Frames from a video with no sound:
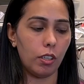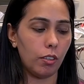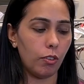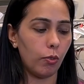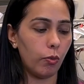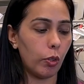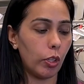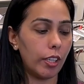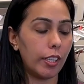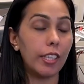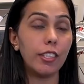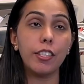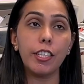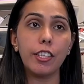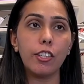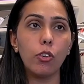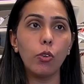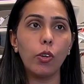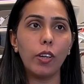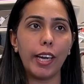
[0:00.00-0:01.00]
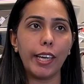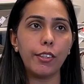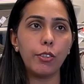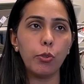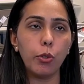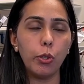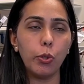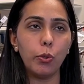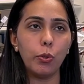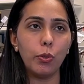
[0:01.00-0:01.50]
what does it look like
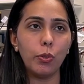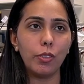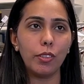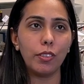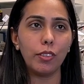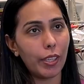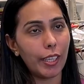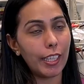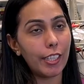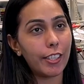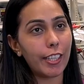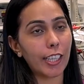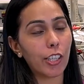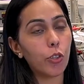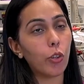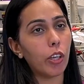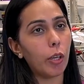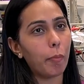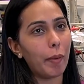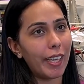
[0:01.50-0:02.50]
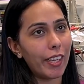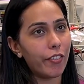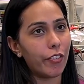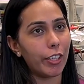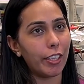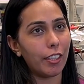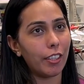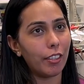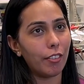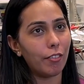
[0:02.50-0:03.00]
to you? It's actually a
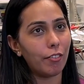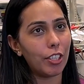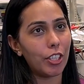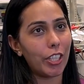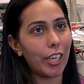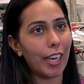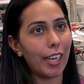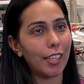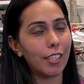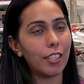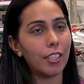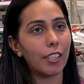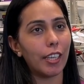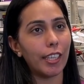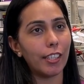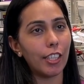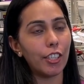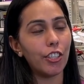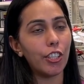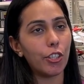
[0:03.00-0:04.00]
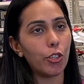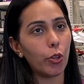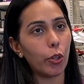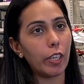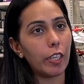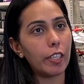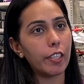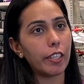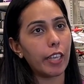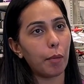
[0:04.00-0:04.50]
battery which has energy
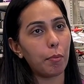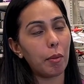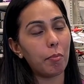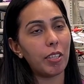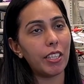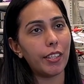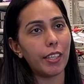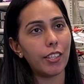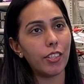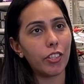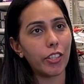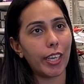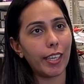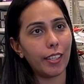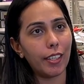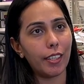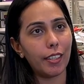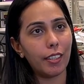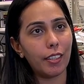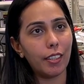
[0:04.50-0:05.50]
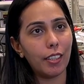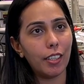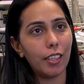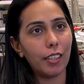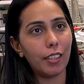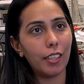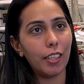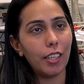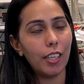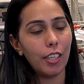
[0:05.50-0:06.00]
storage capability inside it.
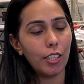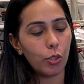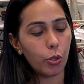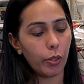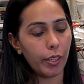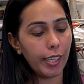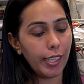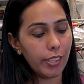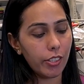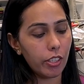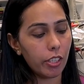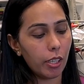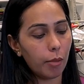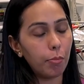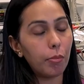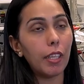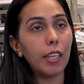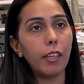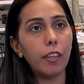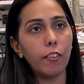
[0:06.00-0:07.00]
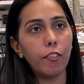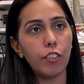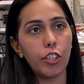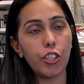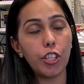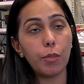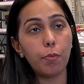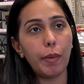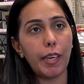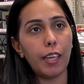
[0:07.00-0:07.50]
So it's something
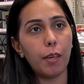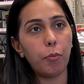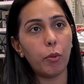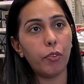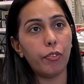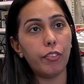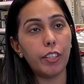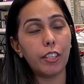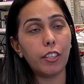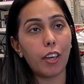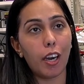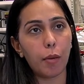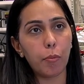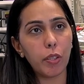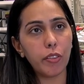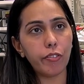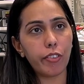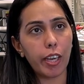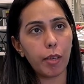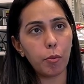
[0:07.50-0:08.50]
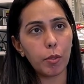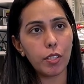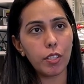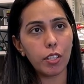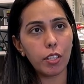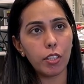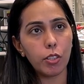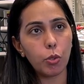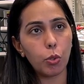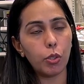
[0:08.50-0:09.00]
which is made up of with carbon
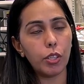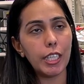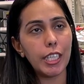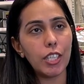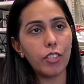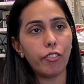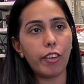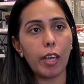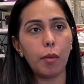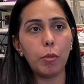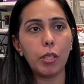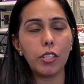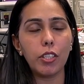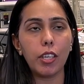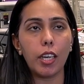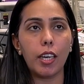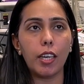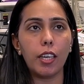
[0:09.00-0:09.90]
fibers. So these fibers